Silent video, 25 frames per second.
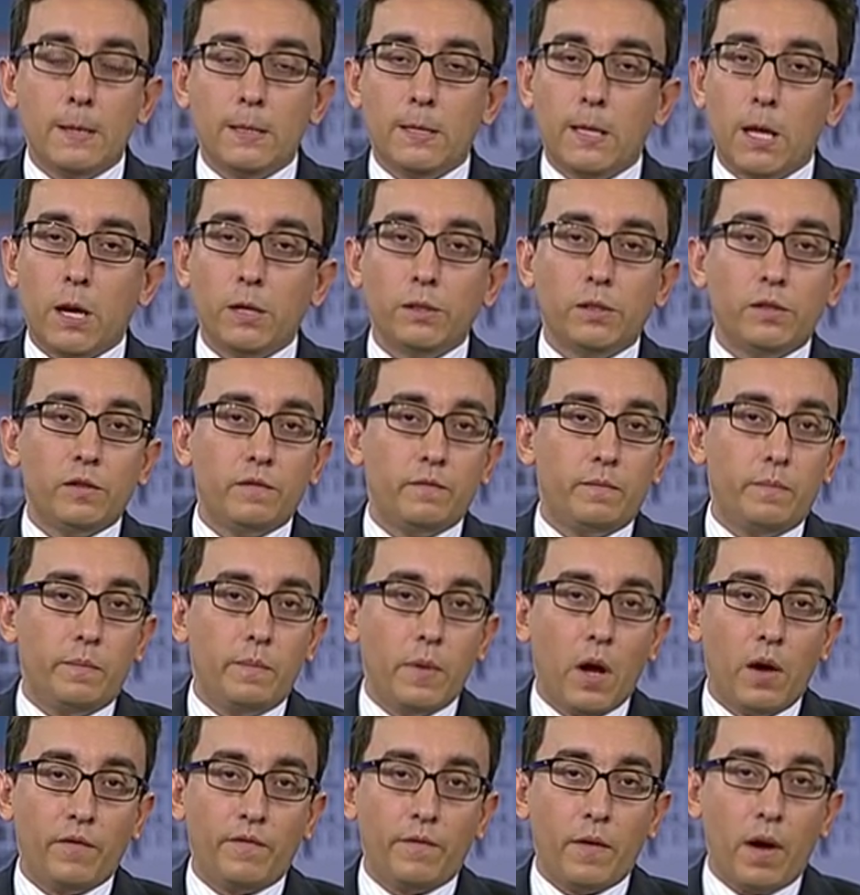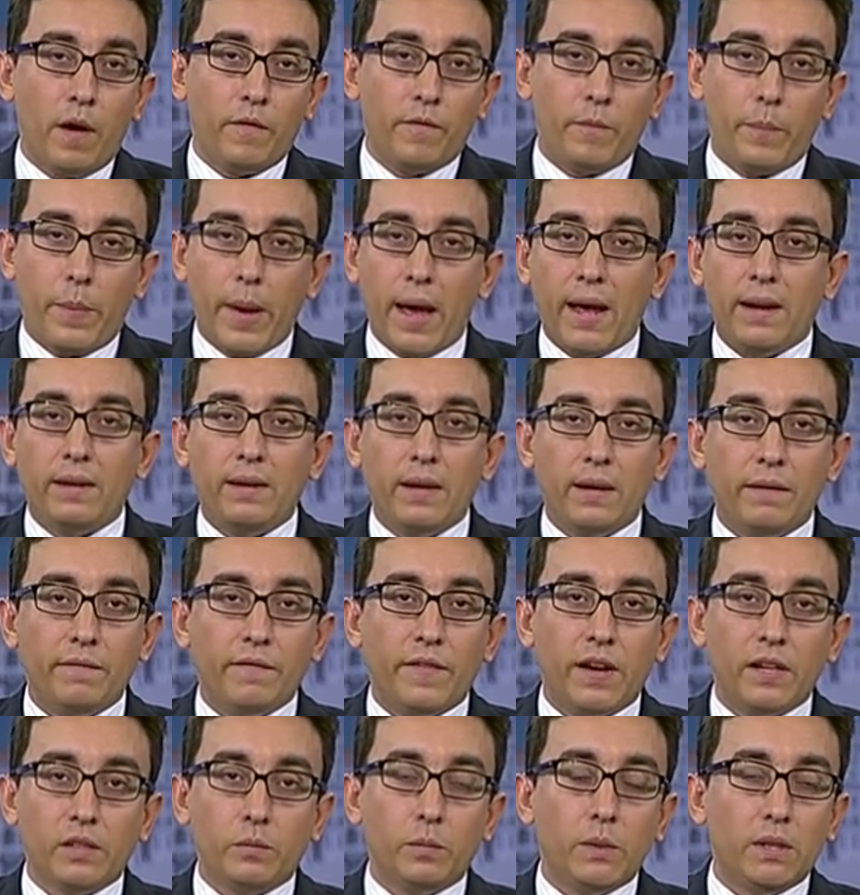Lots of bad
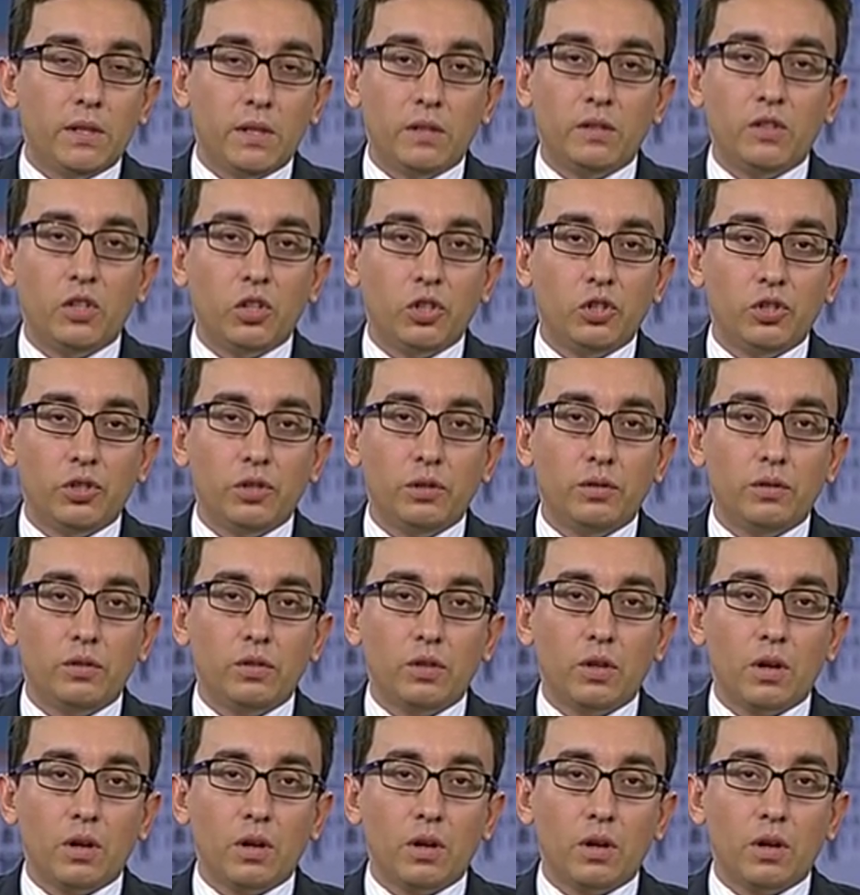investment decisions